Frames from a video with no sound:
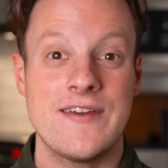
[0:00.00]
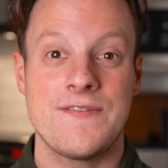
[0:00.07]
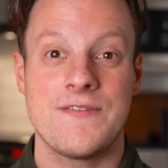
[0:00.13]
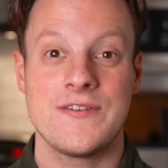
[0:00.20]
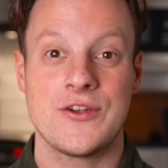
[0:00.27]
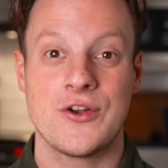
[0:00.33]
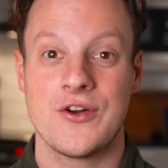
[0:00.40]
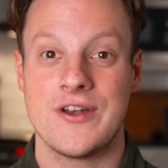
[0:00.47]

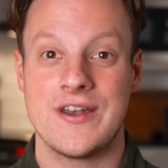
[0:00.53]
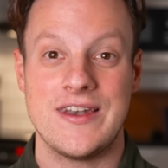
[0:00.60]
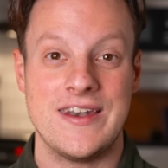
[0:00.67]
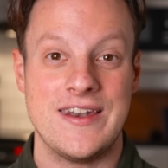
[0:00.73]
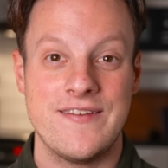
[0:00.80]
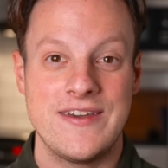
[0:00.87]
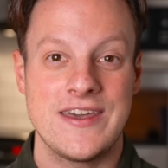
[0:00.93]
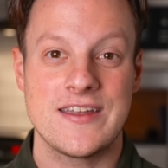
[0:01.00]
if you're
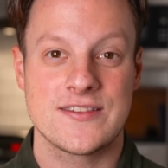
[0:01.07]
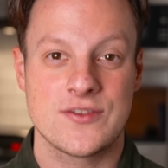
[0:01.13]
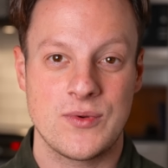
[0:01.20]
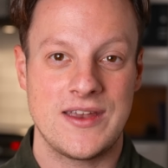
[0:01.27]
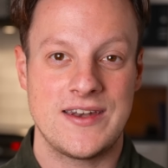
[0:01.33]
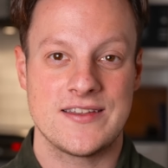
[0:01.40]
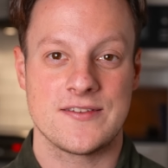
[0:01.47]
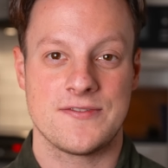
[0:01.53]
living in
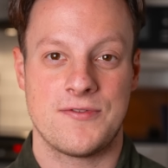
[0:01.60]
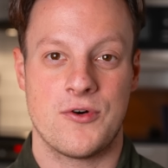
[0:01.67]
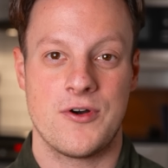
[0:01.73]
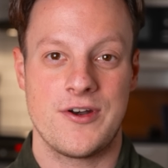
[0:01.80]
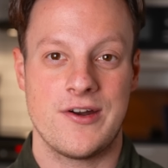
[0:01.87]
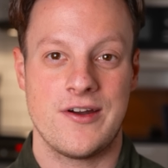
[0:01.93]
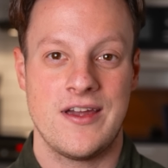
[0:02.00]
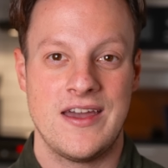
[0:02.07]
Sweden as a
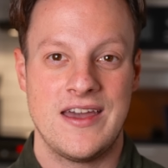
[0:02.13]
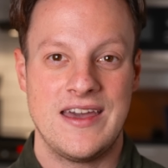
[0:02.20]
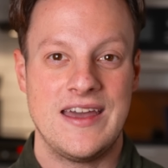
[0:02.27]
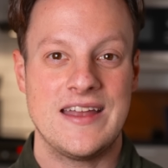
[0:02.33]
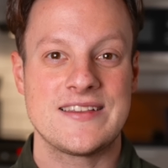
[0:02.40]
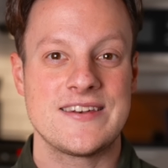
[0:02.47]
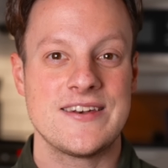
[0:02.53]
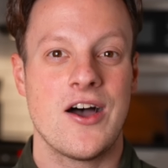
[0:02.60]
foreigner,
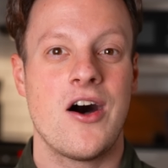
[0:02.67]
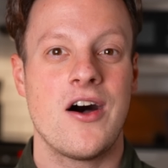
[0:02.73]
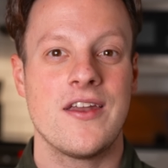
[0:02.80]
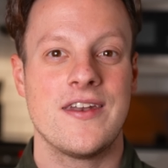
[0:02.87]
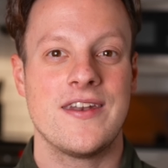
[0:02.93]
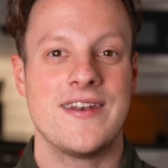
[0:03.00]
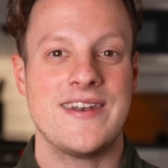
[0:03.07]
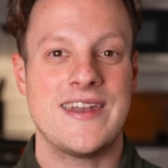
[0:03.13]
it's
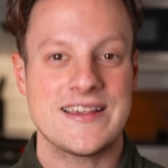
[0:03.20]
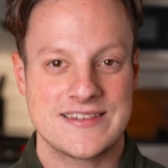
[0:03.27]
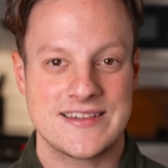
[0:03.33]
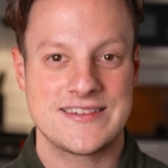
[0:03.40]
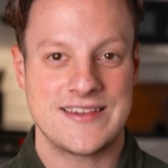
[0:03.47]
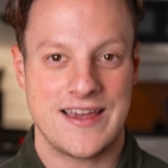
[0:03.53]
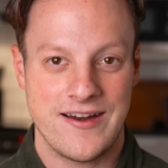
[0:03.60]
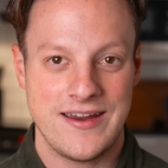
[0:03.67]
not
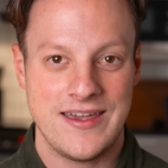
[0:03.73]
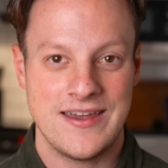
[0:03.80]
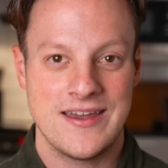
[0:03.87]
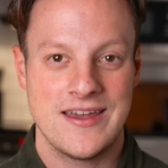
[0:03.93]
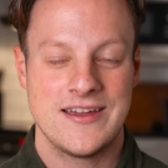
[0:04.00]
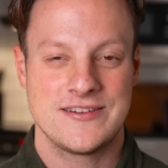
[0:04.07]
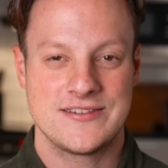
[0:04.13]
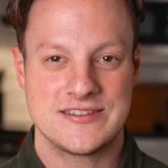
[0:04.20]
necessary
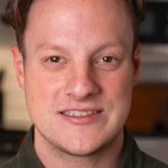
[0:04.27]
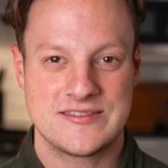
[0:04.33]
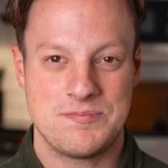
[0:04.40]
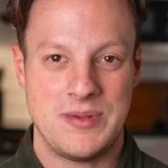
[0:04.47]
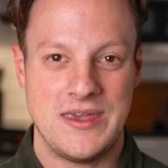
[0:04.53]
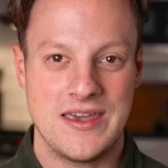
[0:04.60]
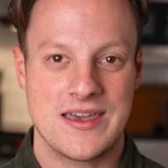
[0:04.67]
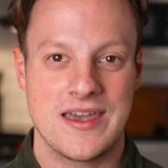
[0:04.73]
to
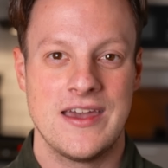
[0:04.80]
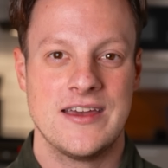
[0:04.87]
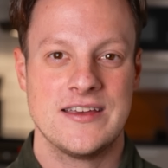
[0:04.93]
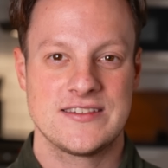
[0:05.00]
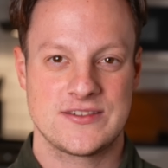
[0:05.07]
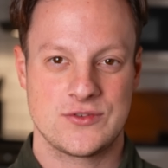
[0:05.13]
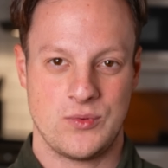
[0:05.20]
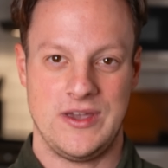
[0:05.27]
speak
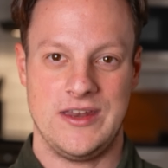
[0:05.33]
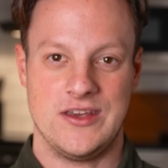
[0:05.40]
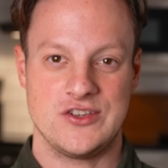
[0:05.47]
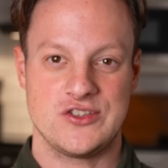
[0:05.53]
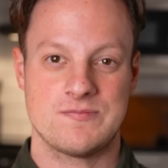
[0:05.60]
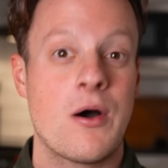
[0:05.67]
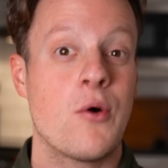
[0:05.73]
Swedish.